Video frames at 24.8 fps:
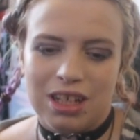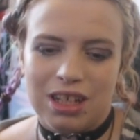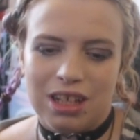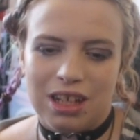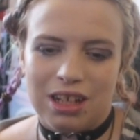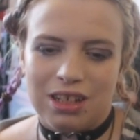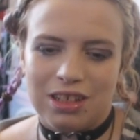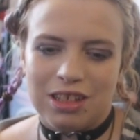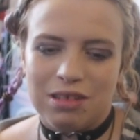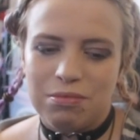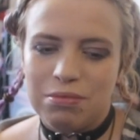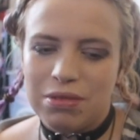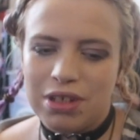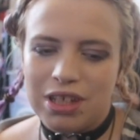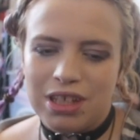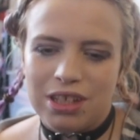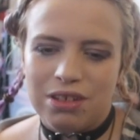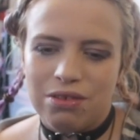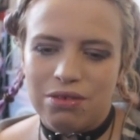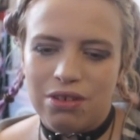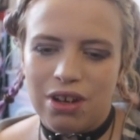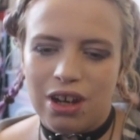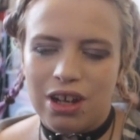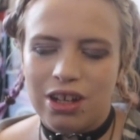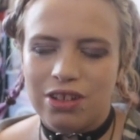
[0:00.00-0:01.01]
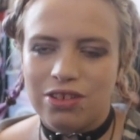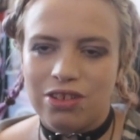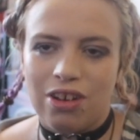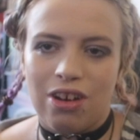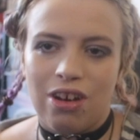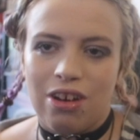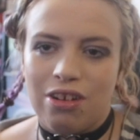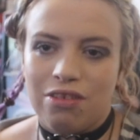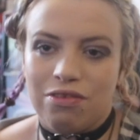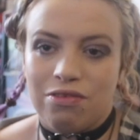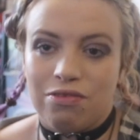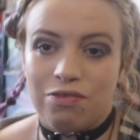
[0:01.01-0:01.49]
Like, to me, you guys
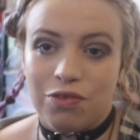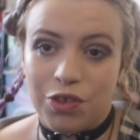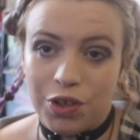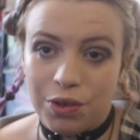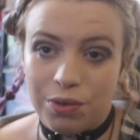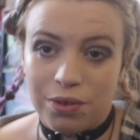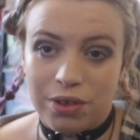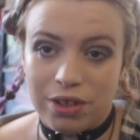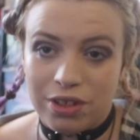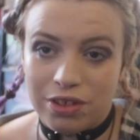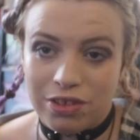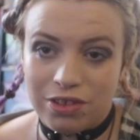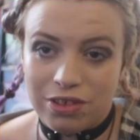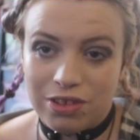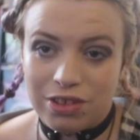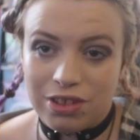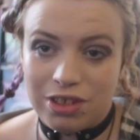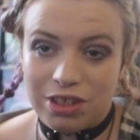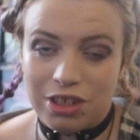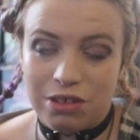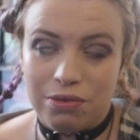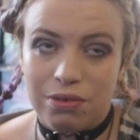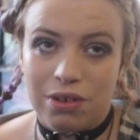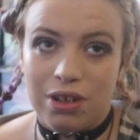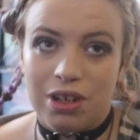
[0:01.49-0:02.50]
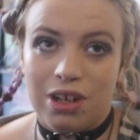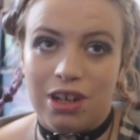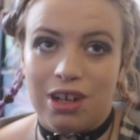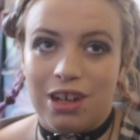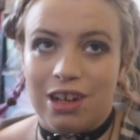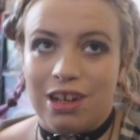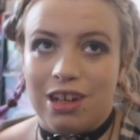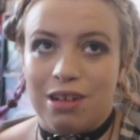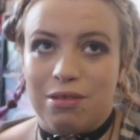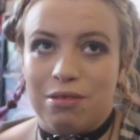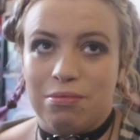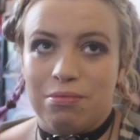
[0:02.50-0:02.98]
aren't viewers. You
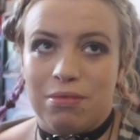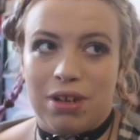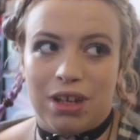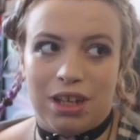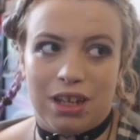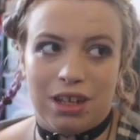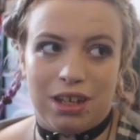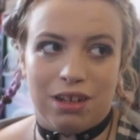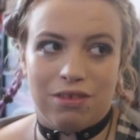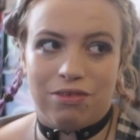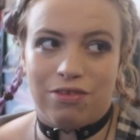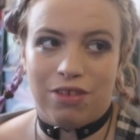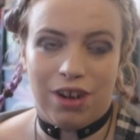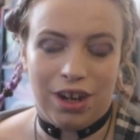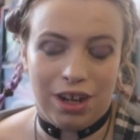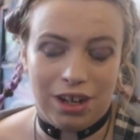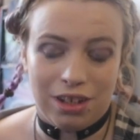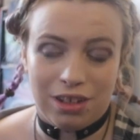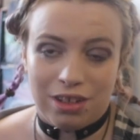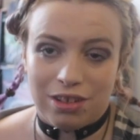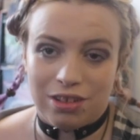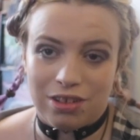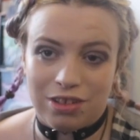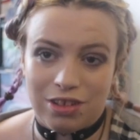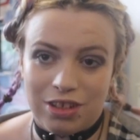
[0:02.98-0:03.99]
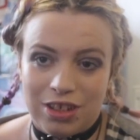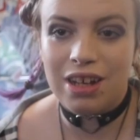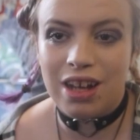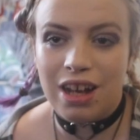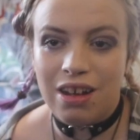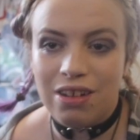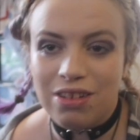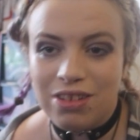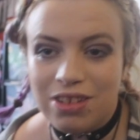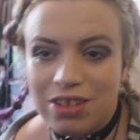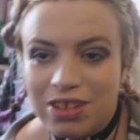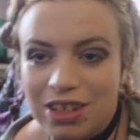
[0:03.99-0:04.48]
are my friends.
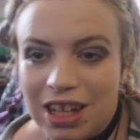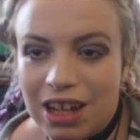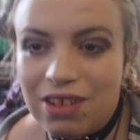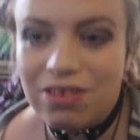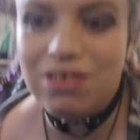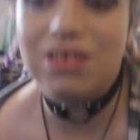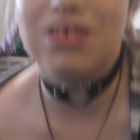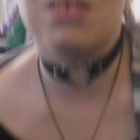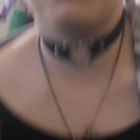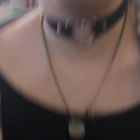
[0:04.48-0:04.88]
I'll just have to